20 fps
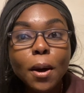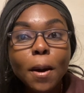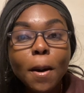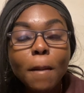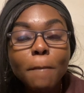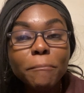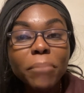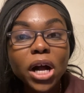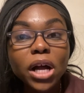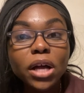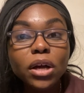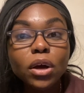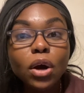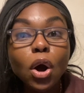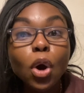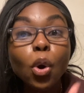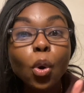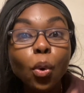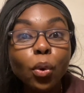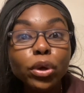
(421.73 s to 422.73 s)
But
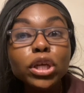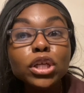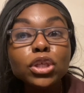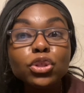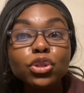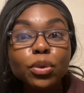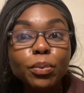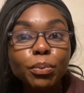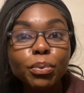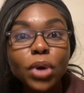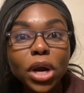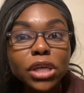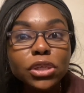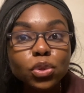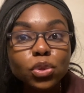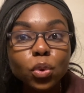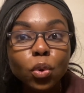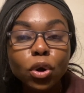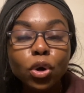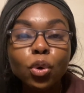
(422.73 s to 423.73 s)
according to the press tour,